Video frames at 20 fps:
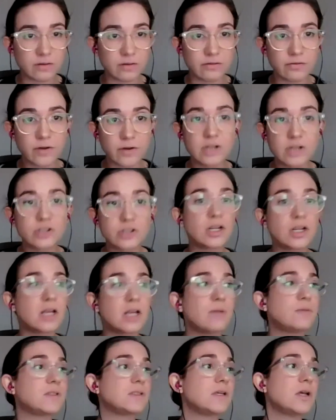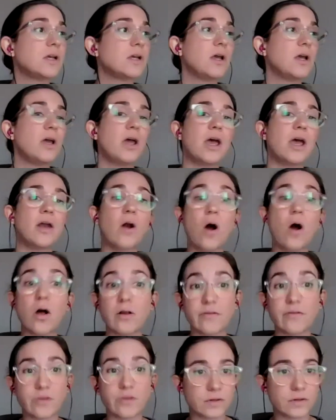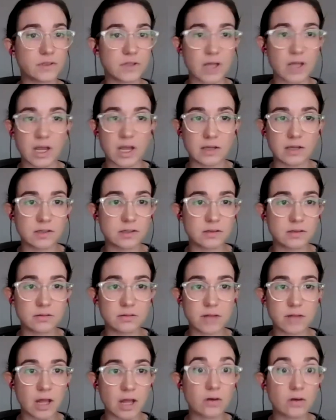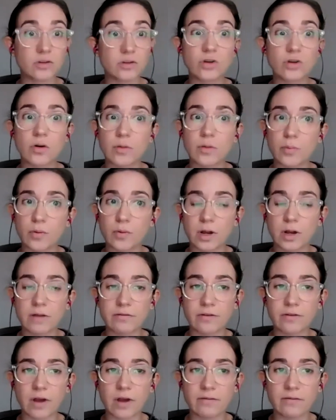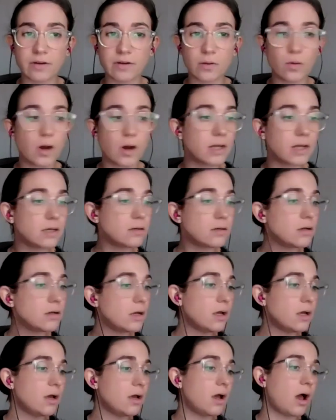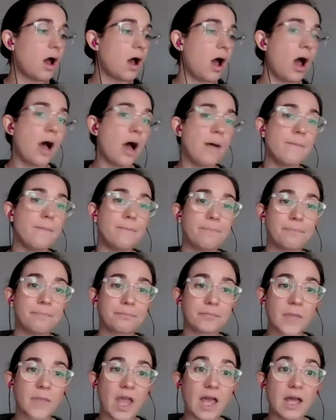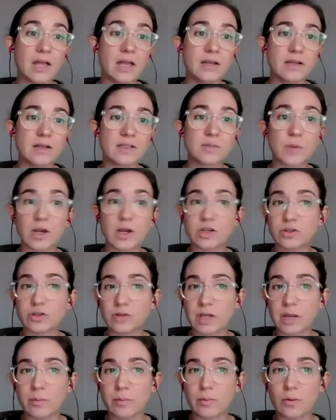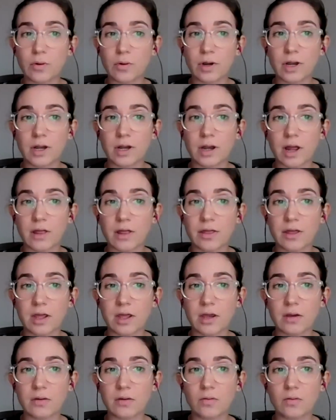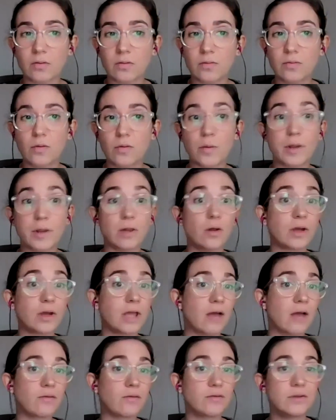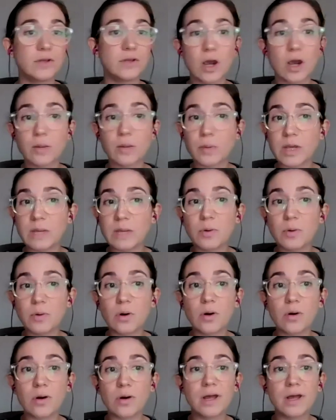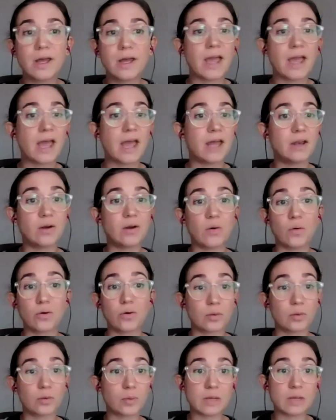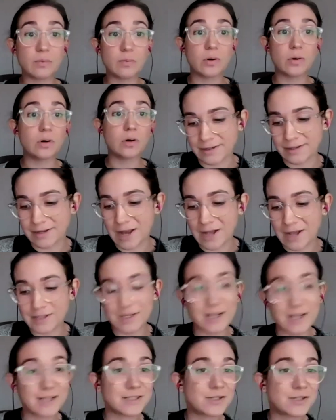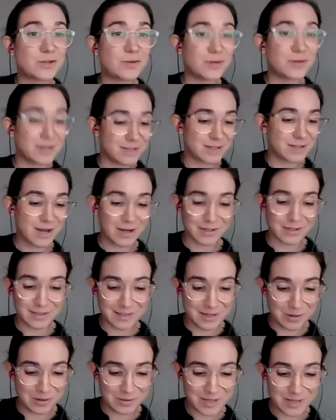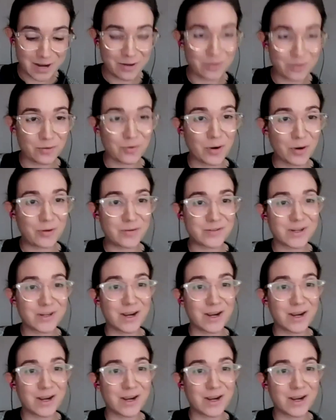of friendships, and all of those things that are so important for everyone. And especially important, I think, when we look at young people and older people, not to get too, down the road of